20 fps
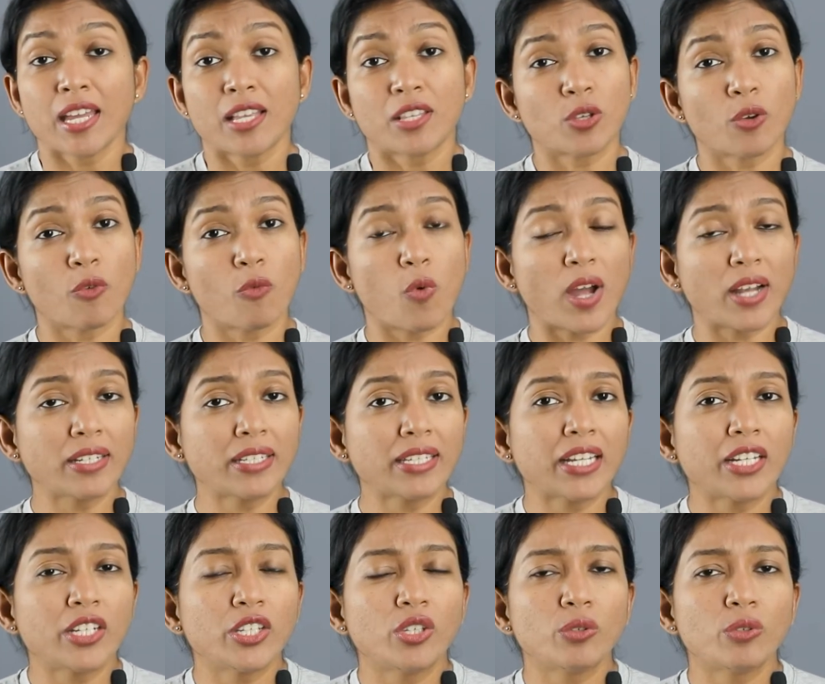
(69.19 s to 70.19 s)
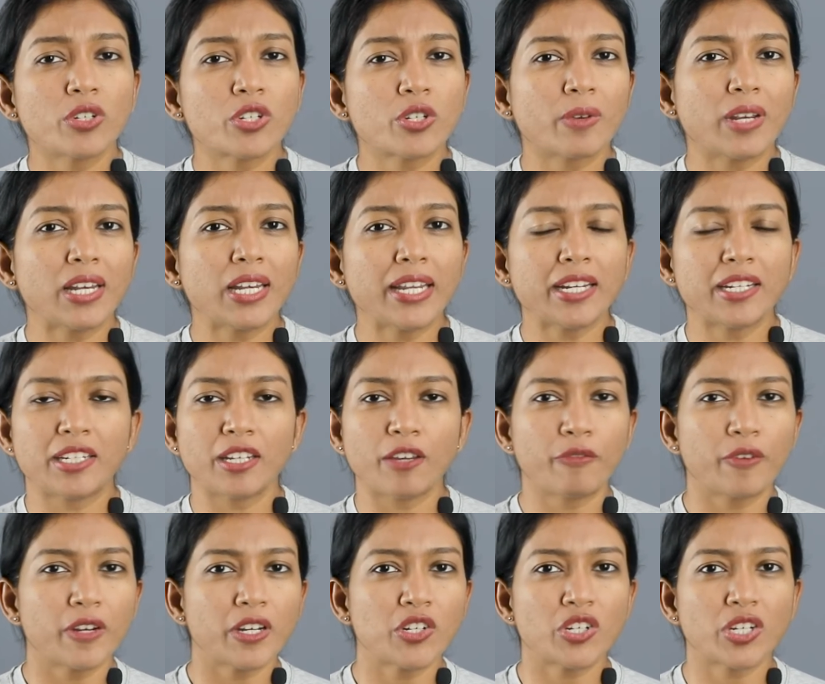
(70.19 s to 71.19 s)
So one can usually
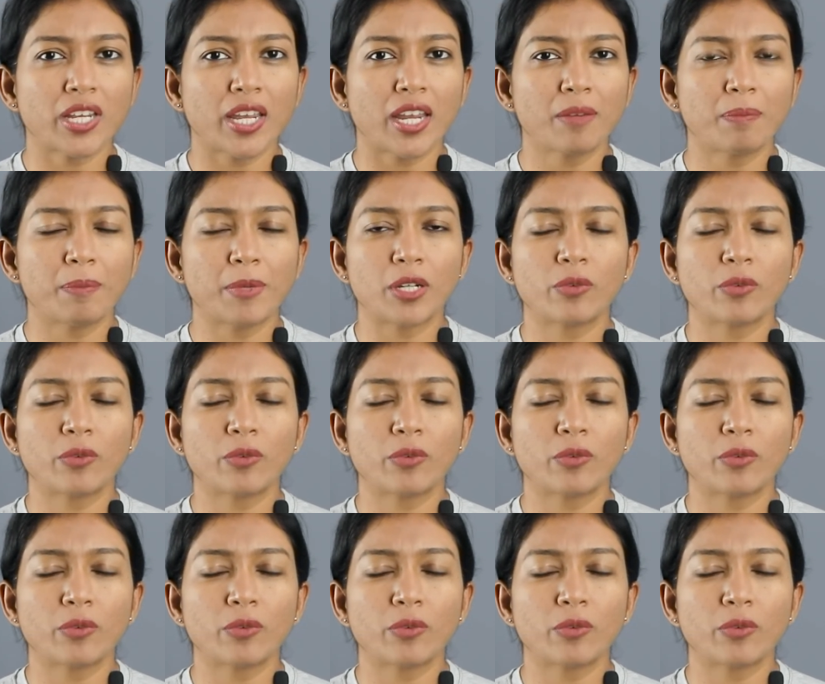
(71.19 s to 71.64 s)
differentiate